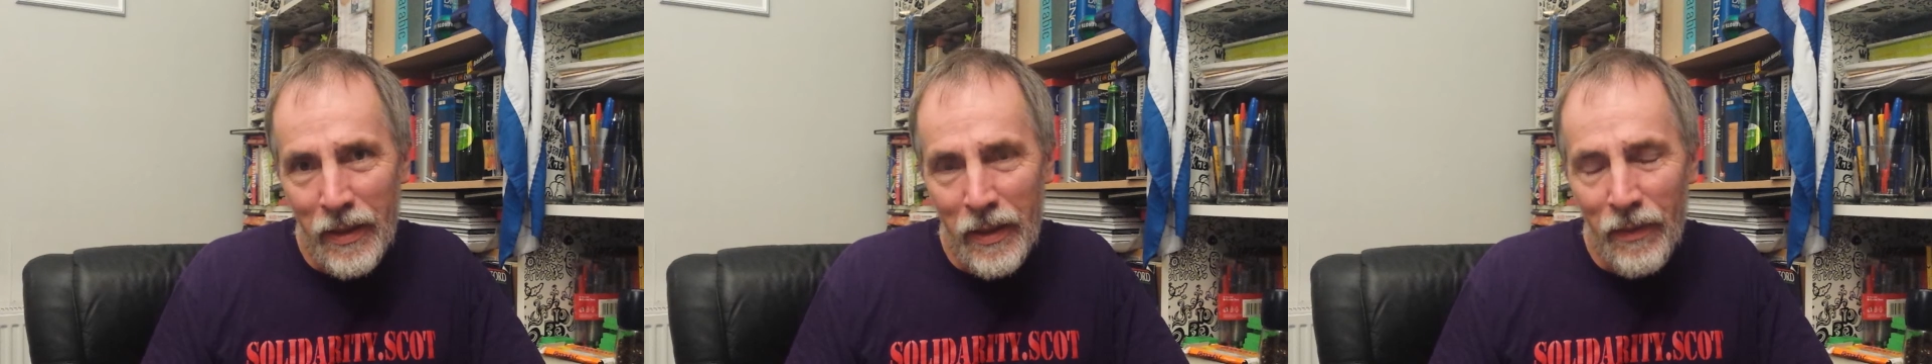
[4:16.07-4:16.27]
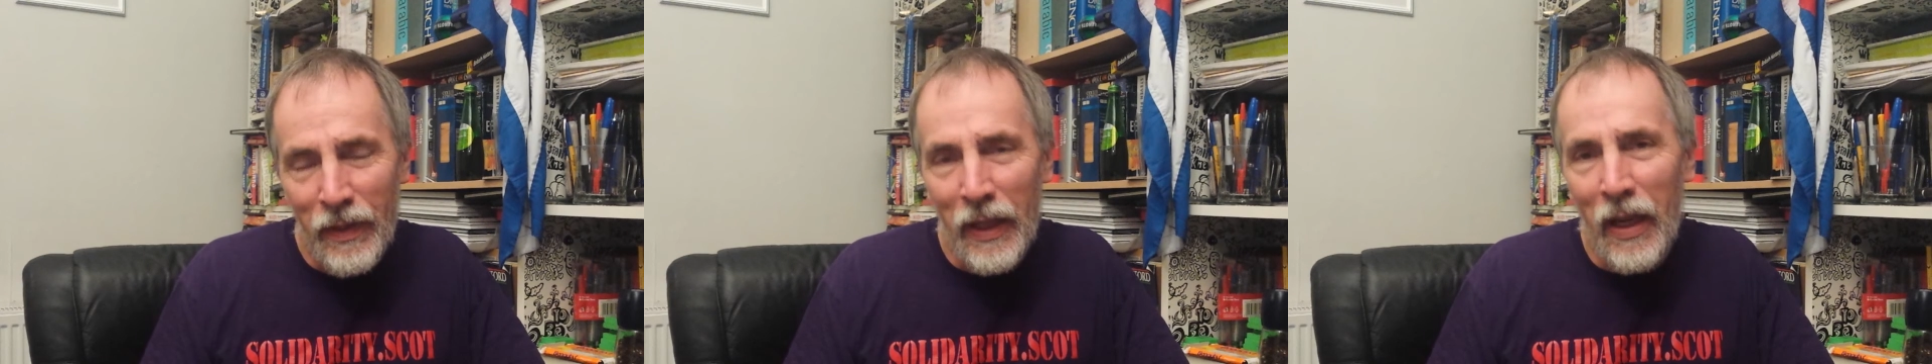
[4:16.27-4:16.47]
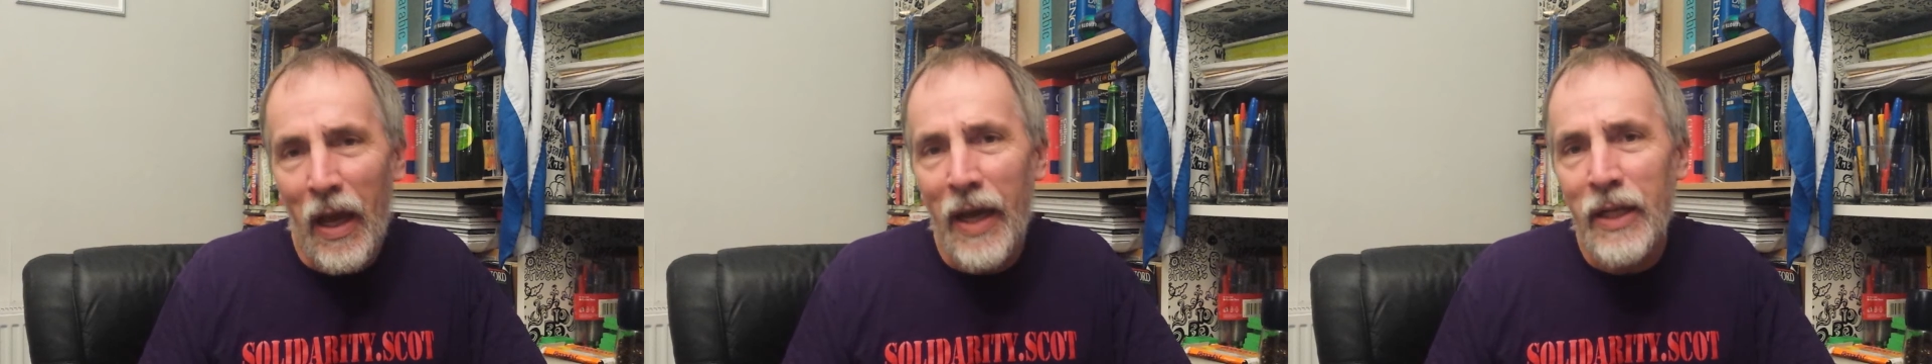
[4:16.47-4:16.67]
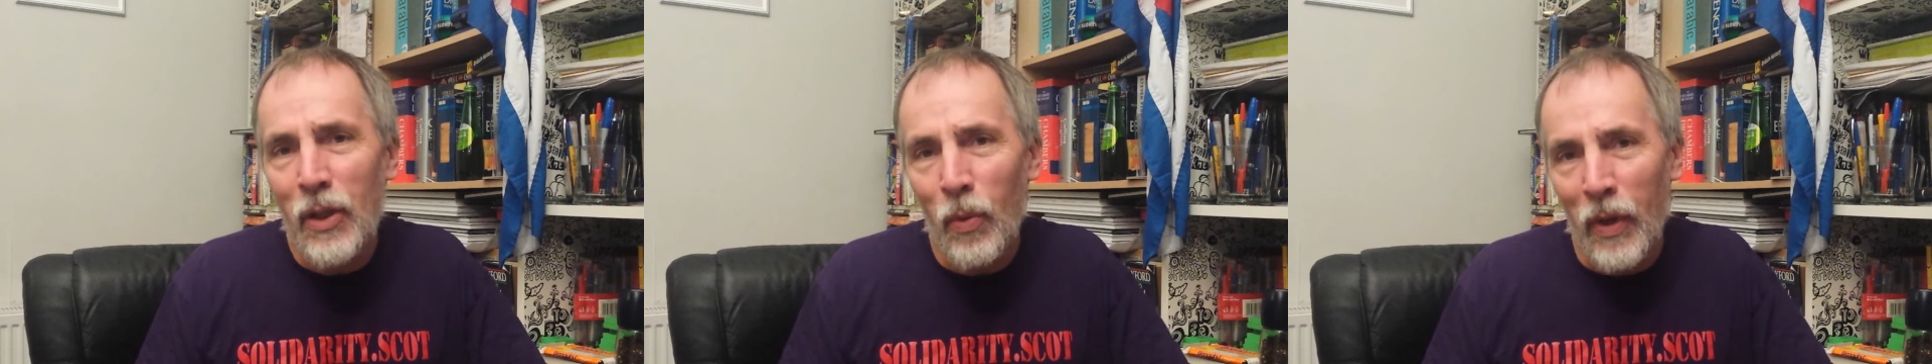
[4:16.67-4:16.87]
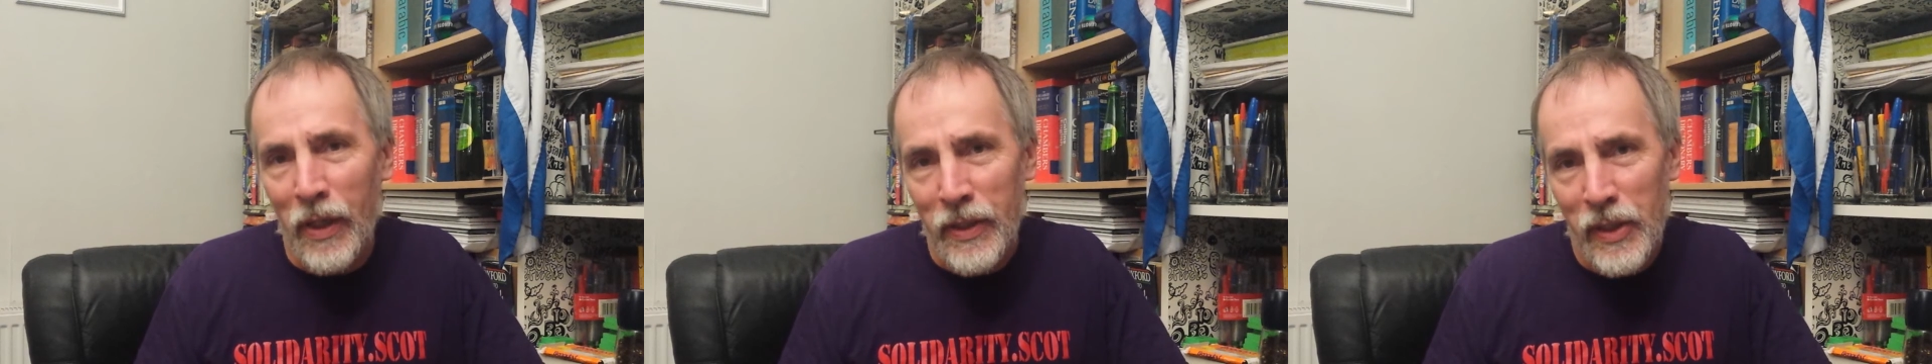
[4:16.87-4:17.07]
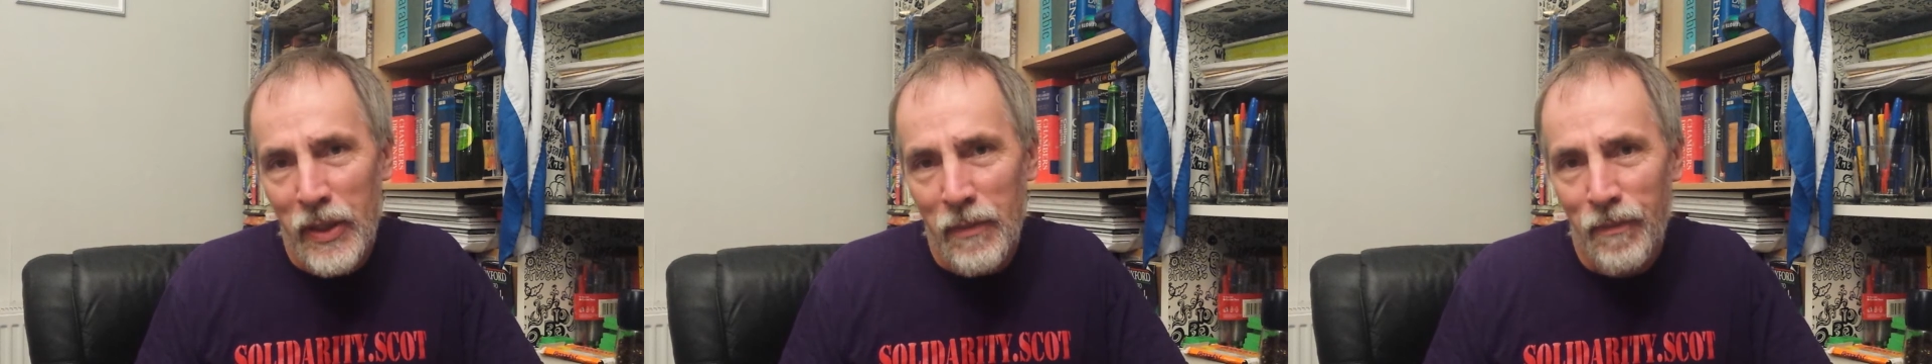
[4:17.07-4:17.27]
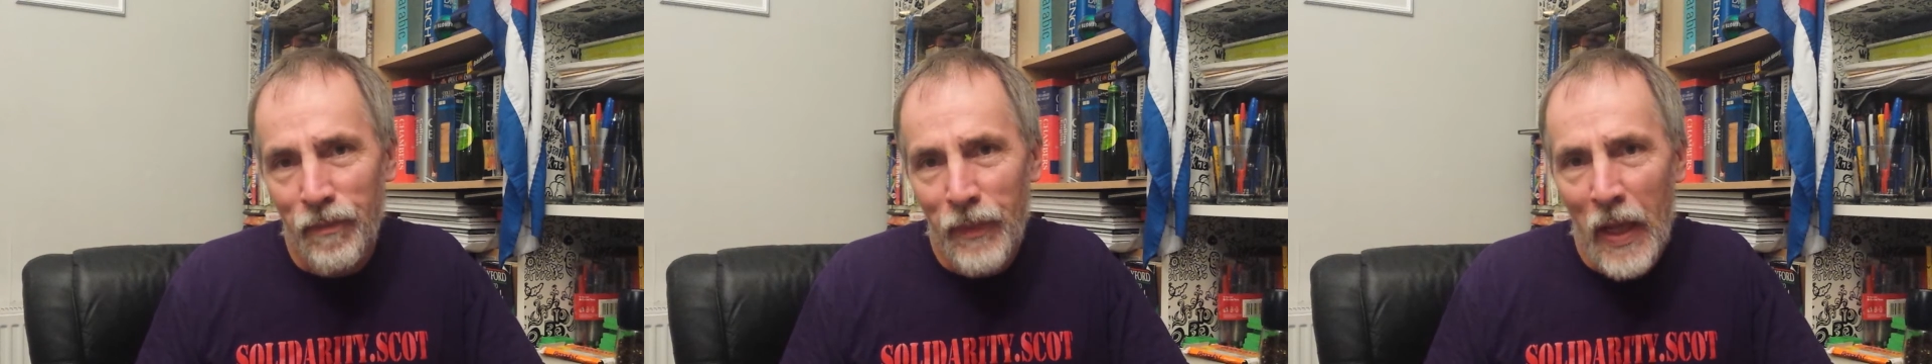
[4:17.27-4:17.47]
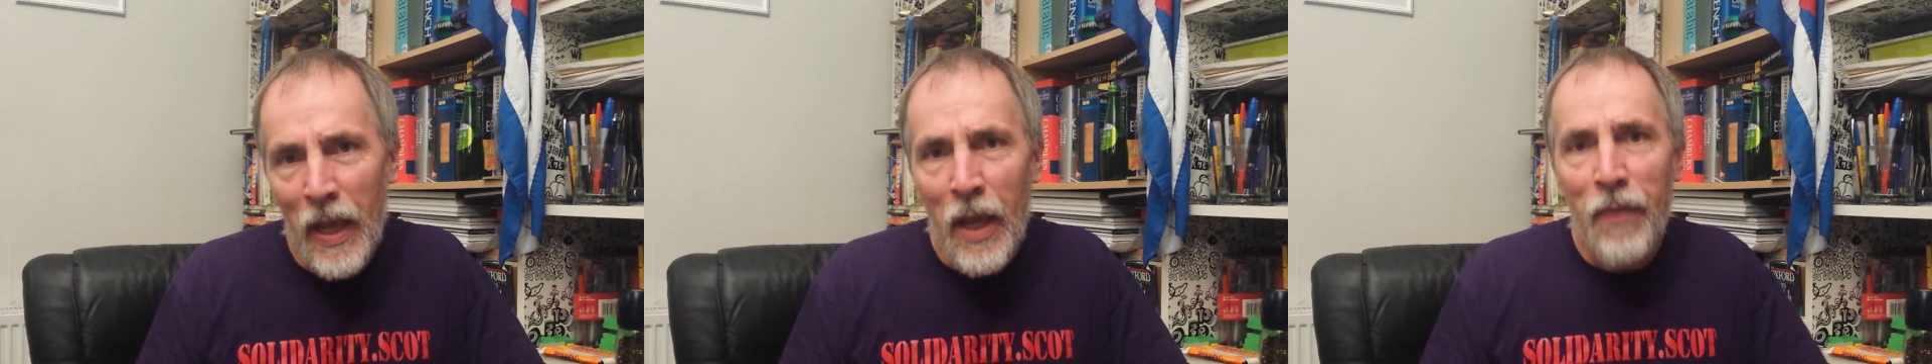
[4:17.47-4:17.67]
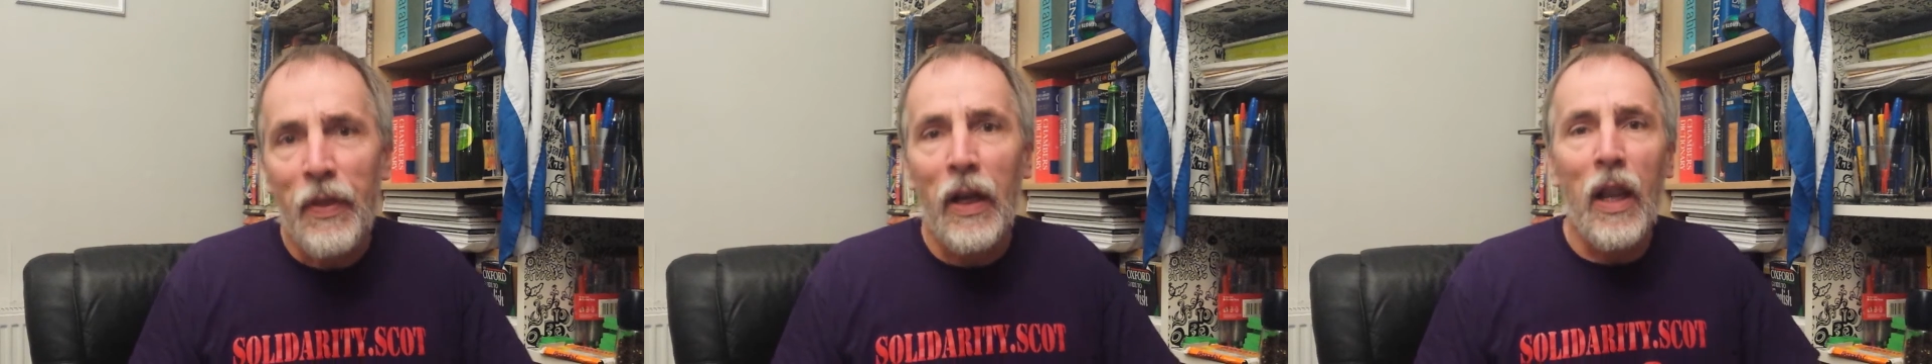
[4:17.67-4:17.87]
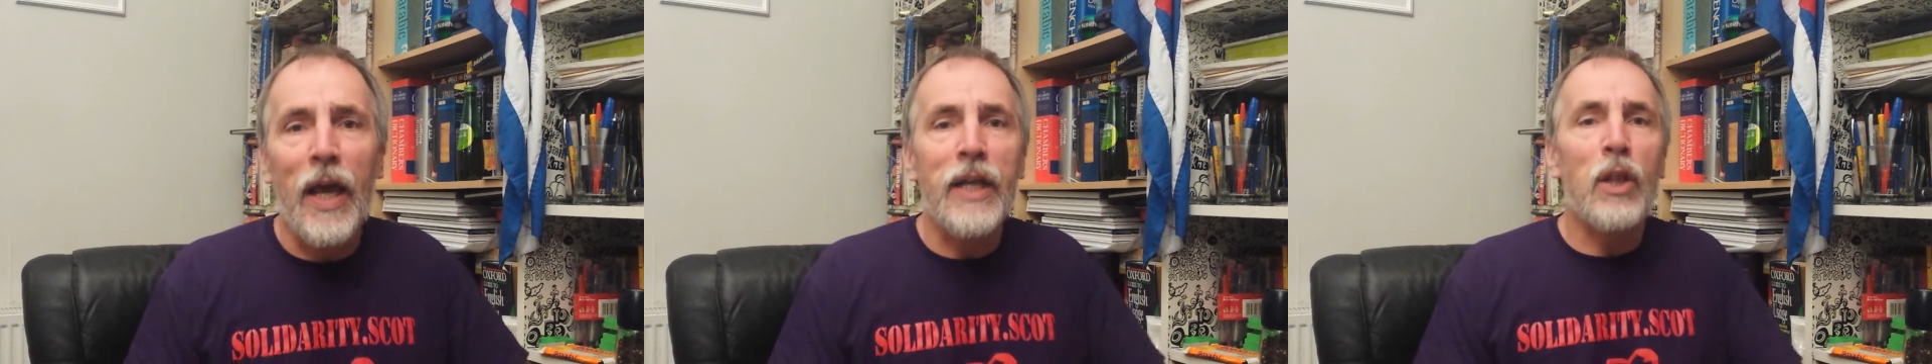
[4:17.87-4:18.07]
They lie to us. They lie